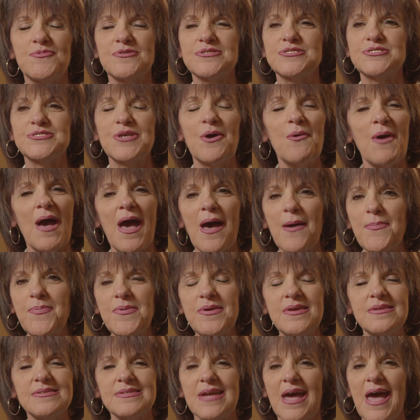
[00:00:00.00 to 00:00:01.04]
We're so
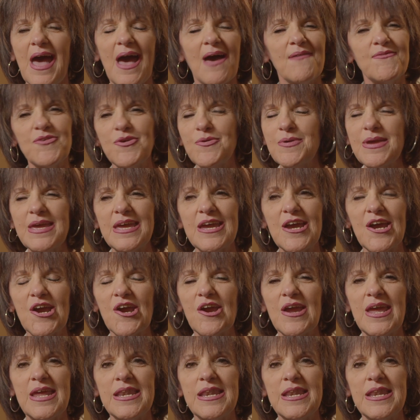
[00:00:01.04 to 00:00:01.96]
happy to have you here.